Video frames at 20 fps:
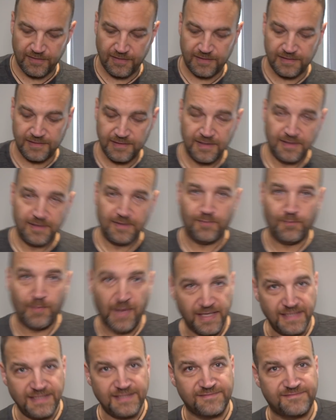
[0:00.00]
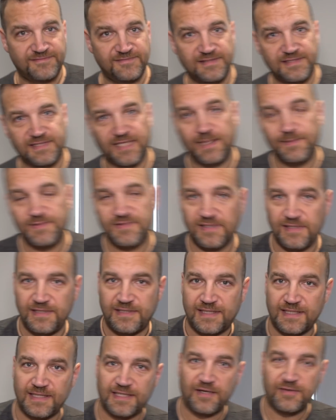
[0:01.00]
are many different types that
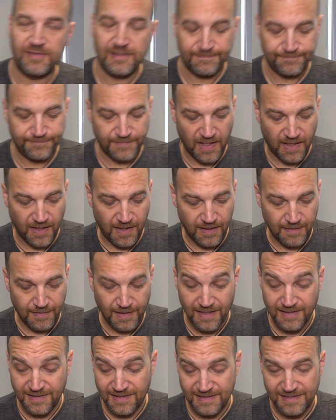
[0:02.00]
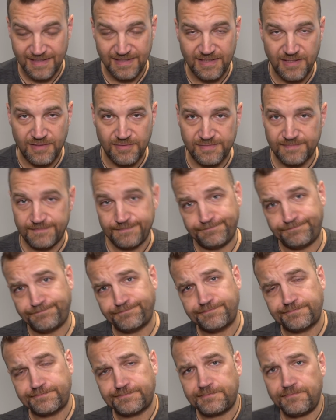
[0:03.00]
you can carry and indeed use,
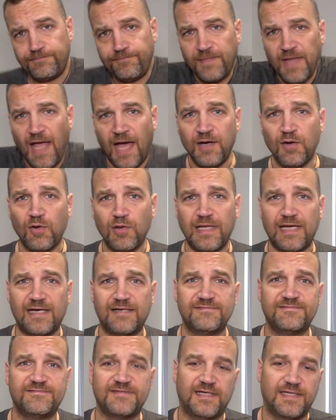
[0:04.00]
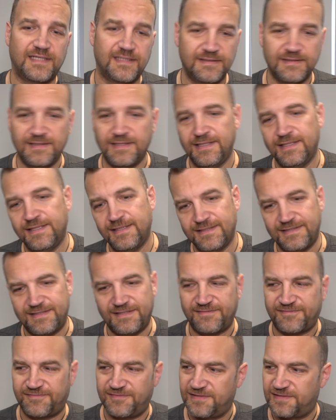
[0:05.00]
and all have
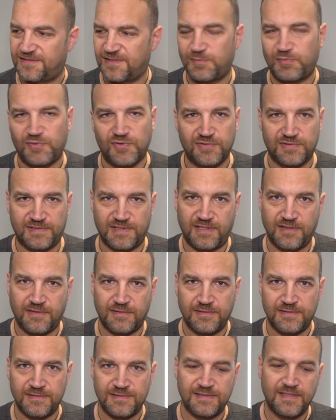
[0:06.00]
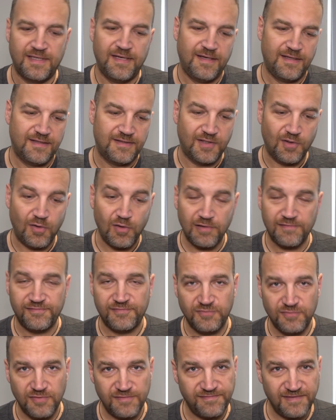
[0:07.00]
different sort of pros and cons. They all
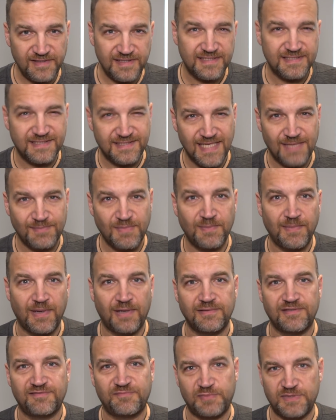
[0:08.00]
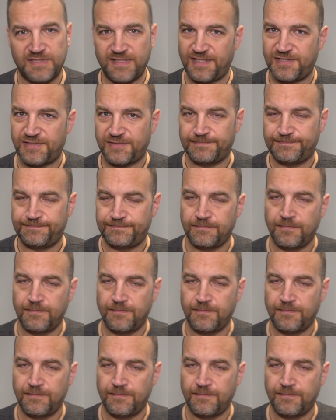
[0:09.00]
offer roughly the same amount of protection.